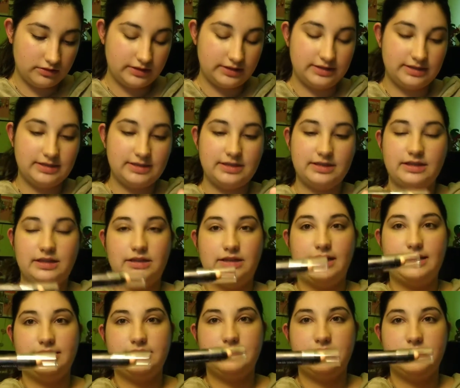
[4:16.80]
This is in the
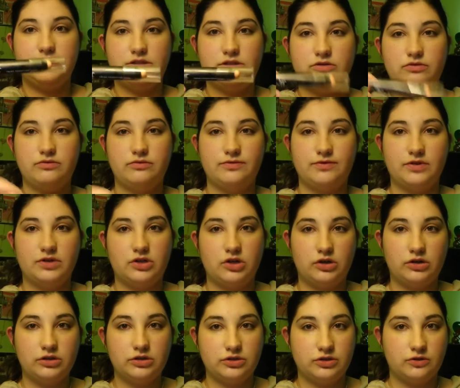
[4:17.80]
light skin tone for
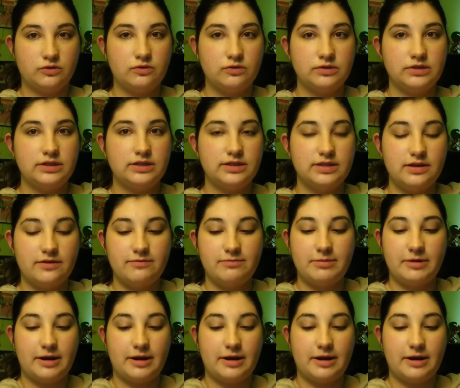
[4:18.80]
dark circles and stuff,